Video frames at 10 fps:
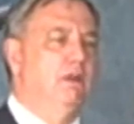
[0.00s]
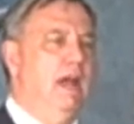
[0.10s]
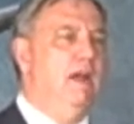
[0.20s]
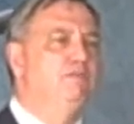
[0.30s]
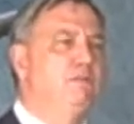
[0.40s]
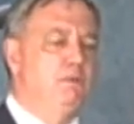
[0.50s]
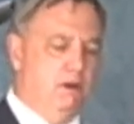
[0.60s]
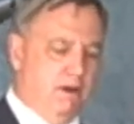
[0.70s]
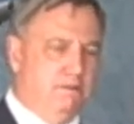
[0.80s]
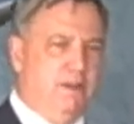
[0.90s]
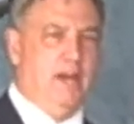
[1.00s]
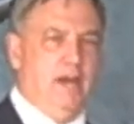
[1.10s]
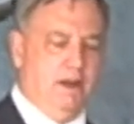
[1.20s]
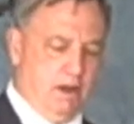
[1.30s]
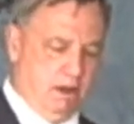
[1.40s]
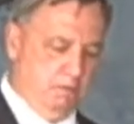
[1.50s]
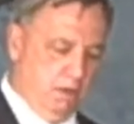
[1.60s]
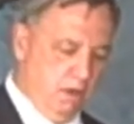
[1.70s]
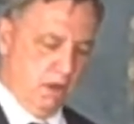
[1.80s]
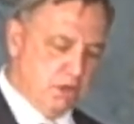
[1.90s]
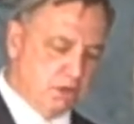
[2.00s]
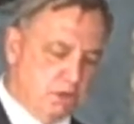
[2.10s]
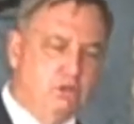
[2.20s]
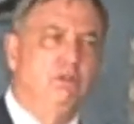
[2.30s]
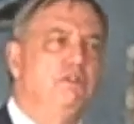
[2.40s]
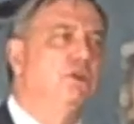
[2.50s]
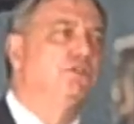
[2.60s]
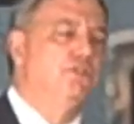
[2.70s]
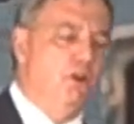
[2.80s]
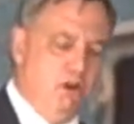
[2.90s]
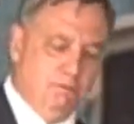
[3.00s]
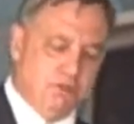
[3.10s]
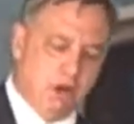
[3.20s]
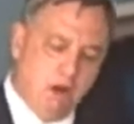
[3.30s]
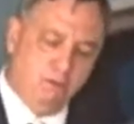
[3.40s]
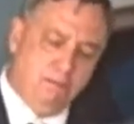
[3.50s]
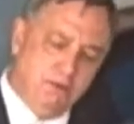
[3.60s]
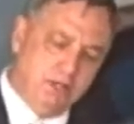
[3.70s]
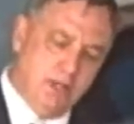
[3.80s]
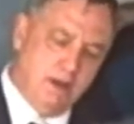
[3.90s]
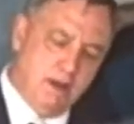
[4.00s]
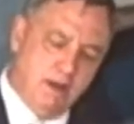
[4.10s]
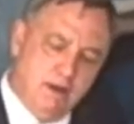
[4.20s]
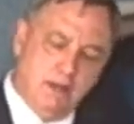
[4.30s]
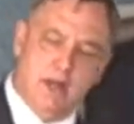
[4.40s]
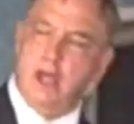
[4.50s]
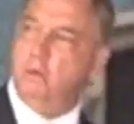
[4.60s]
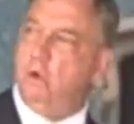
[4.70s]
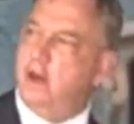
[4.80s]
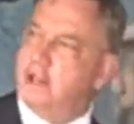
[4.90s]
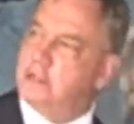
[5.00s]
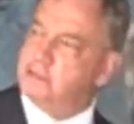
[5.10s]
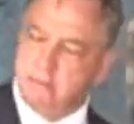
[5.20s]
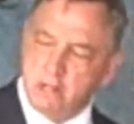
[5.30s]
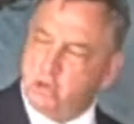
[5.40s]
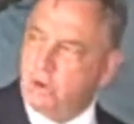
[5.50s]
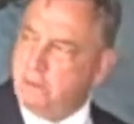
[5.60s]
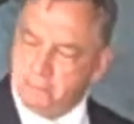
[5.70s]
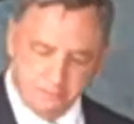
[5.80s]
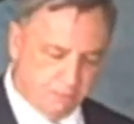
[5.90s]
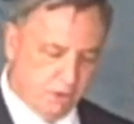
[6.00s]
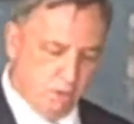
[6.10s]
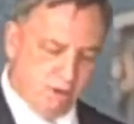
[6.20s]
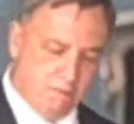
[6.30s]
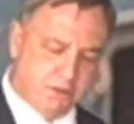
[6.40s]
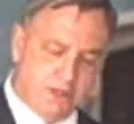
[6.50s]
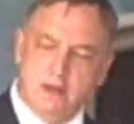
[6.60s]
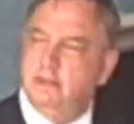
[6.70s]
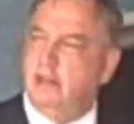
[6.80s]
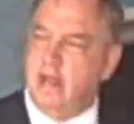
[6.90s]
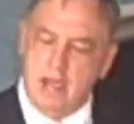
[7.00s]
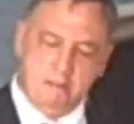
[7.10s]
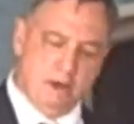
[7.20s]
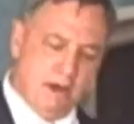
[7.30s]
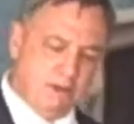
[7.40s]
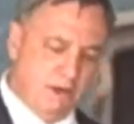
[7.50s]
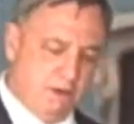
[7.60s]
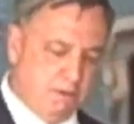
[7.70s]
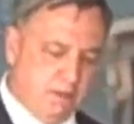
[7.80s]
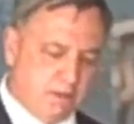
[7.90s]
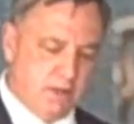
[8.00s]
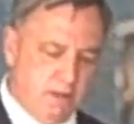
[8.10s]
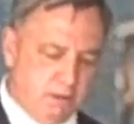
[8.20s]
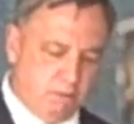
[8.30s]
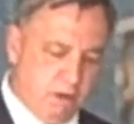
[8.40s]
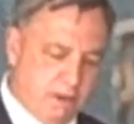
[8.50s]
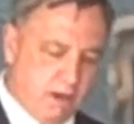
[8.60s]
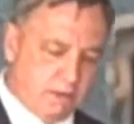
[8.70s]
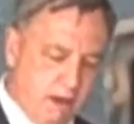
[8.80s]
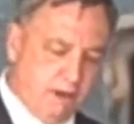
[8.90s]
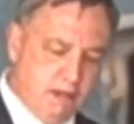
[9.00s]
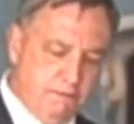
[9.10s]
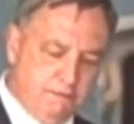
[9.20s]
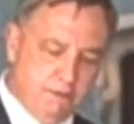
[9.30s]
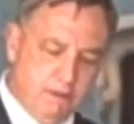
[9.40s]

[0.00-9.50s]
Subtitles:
to every part of Canada. So two of those firms are represented here today. One is Milquip, represented today by their president, Robert Tardif,